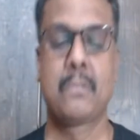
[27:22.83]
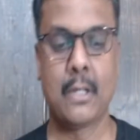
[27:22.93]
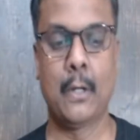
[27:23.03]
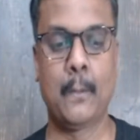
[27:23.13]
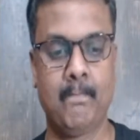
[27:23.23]

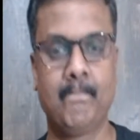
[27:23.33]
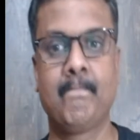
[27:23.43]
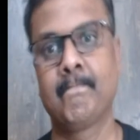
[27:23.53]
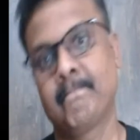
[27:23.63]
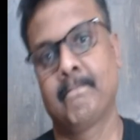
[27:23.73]
So,
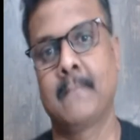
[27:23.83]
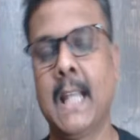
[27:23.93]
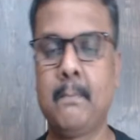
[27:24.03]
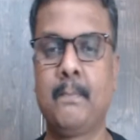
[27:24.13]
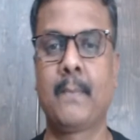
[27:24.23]

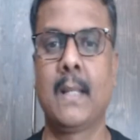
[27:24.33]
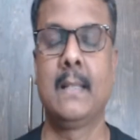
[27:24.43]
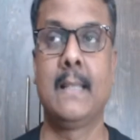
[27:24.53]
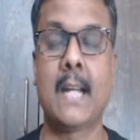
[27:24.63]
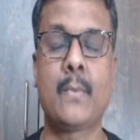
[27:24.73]
yeah.
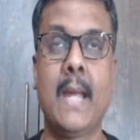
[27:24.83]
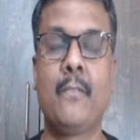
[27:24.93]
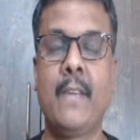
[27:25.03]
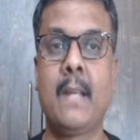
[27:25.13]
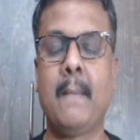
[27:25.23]
That's why I
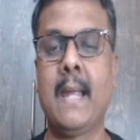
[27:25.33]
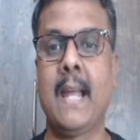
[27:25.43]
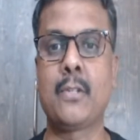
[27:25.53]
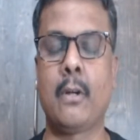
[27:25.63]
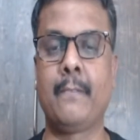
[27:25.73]
wink my
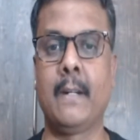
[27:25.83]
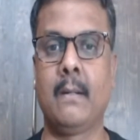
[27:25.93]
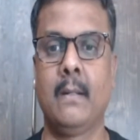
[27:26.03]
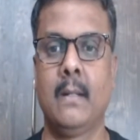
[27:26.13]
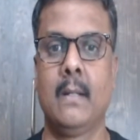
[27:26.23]
eyes often.
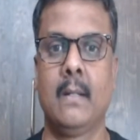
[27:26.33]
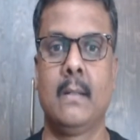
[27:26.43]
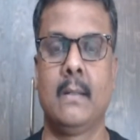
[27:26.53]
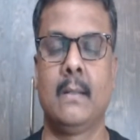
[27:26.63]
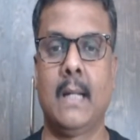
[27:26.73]

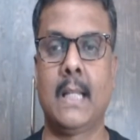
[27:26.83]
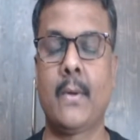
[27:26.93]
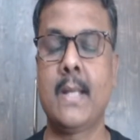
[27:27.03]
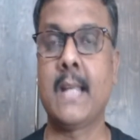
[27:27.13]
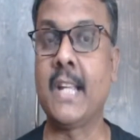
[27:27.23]

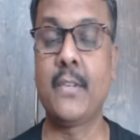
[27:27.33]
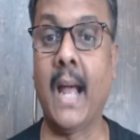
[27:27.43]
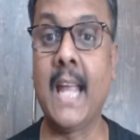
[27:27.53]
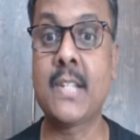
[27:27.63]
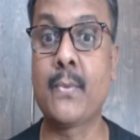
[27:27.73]
Otherwise,
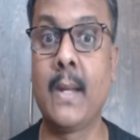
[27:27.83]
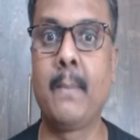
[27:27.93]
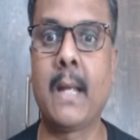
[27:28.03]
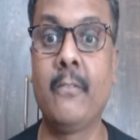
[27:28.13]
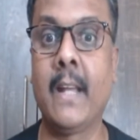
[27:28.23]
eyes will
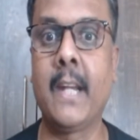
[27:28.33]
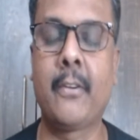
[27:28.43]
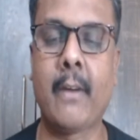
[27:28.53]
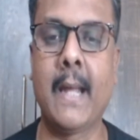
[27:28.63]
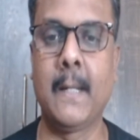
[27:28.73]
become very
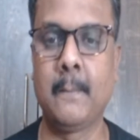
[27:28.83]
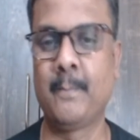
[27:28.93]
dry.